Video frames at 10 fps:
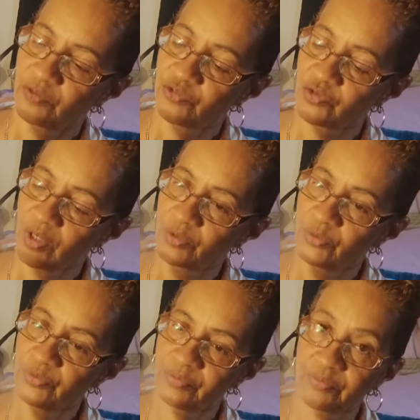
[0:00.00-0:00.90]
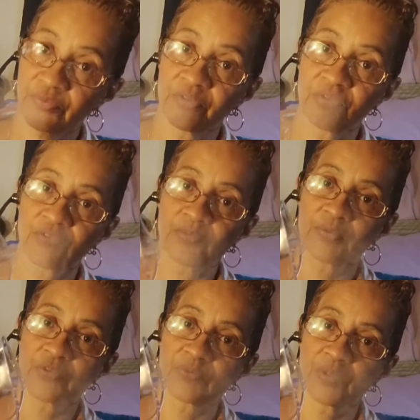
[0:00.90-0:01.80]
As child, you see
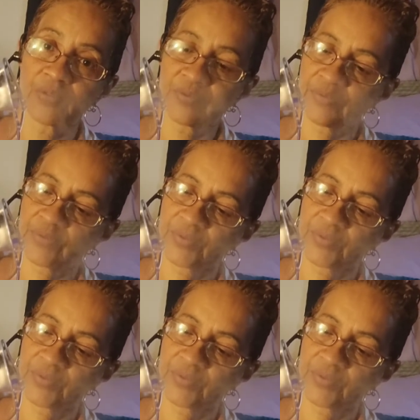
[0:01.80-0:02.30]
the small?